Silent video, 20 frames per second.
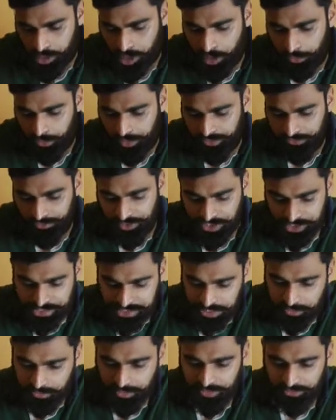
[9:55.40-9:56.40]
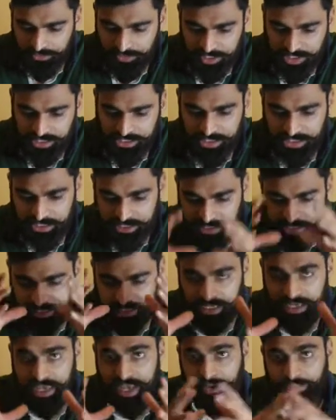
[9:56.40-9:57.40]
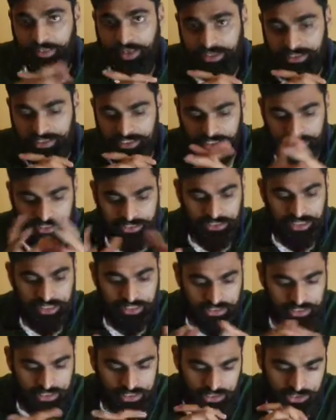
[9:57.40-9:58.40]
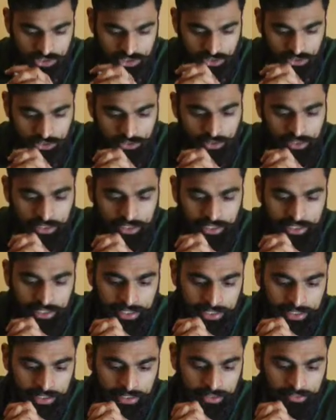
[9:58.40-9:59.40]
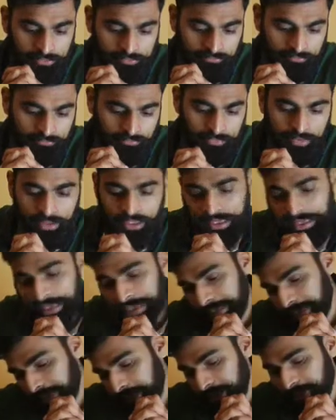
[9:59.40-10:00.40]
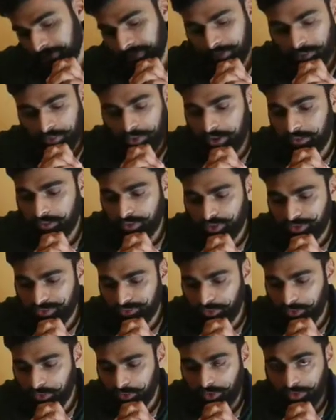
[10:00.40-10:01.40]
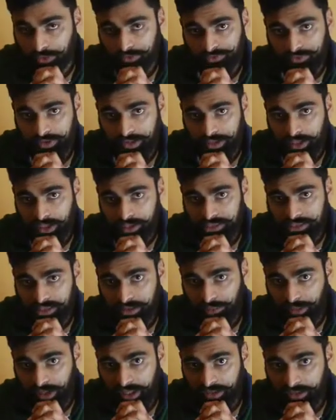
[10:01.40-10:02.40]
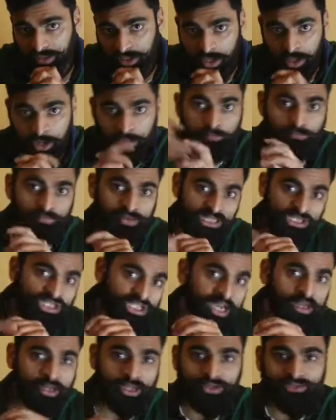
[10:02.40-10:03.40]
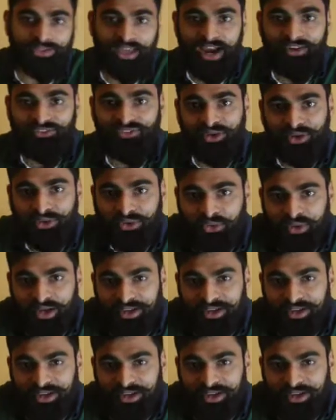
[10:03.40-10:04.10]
a bit of this and a bit of this and see how that tastes against these 2. And then we can move forward on finalising the blend. Big shout out to African